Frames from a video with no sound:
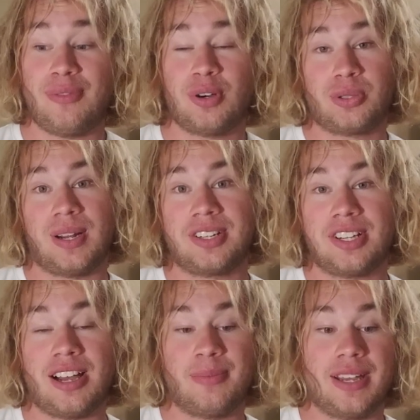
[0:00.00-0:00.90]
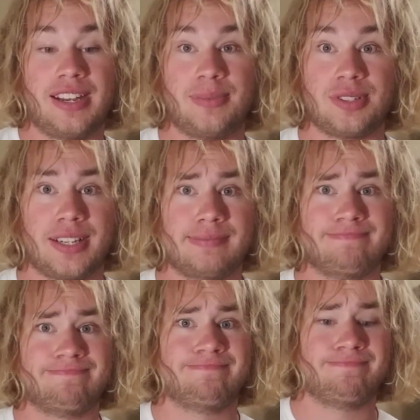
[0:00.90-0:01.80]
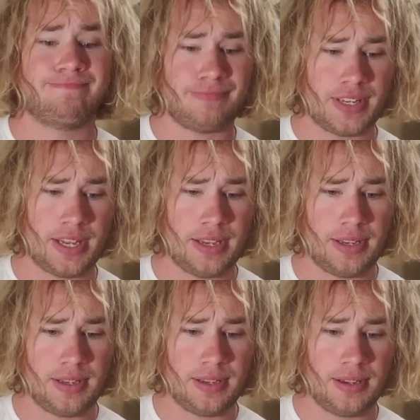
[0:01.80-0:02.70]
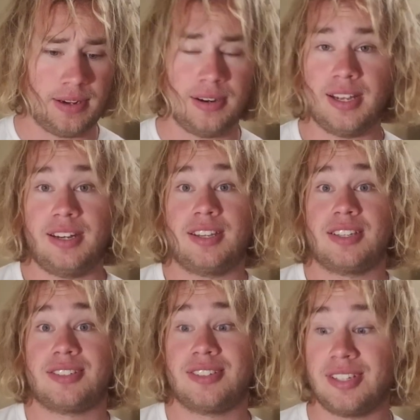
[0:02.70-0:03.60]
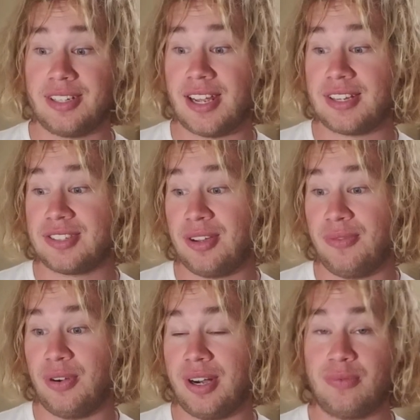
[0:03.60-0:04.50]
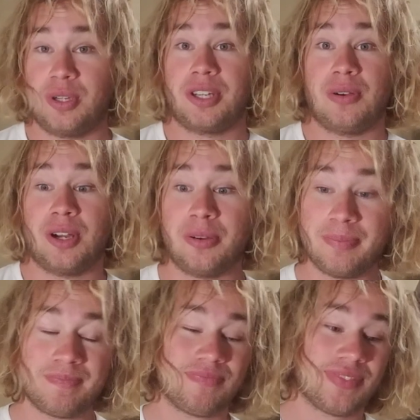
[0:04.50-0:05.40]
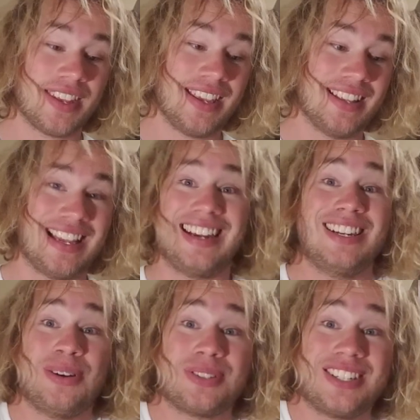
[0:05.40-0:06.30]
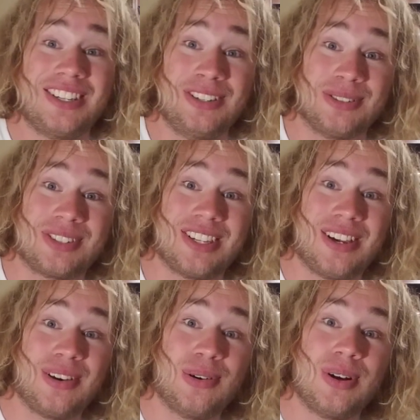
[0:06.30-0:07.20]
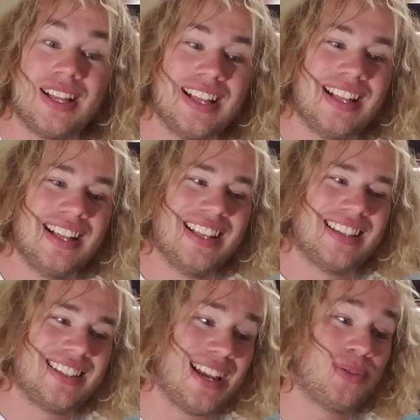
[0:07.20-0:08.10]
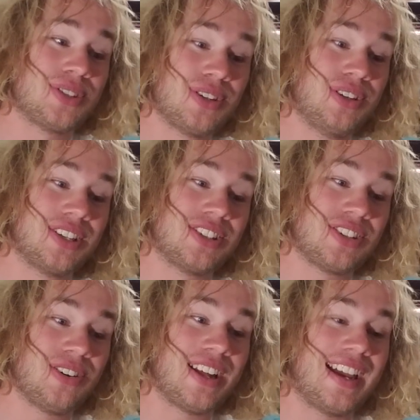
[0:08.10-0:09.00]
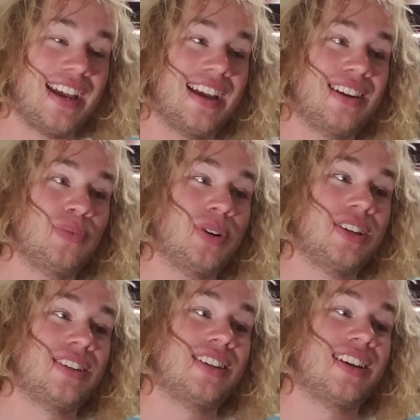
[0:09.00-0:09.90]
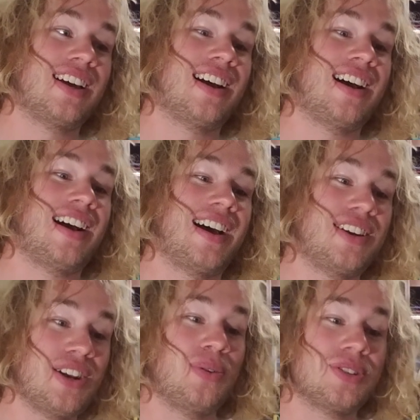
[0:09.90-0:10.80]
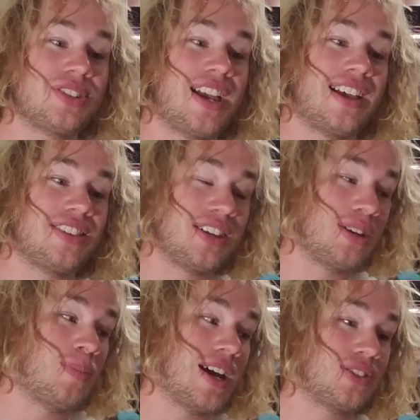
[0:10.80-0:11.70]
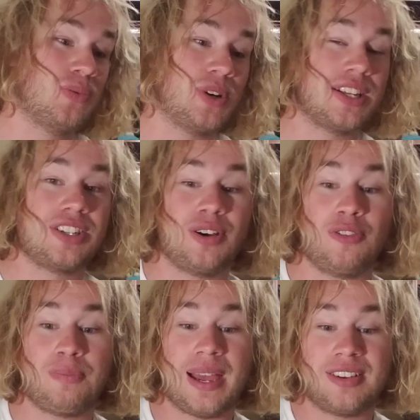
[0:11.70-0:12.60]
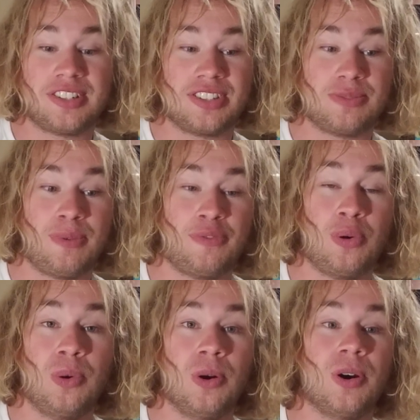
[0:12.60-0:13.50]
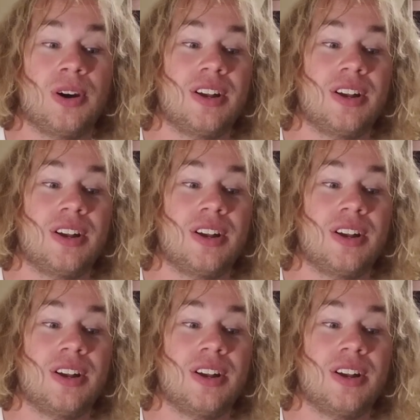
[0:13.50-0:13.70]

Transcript: first round of combat, and I'm just like, all right, I guess the night's over. Everyone go home. I didn't know what to do, so that was a concern I had when I noticed that. Thinking back to when I dealt with Paladins before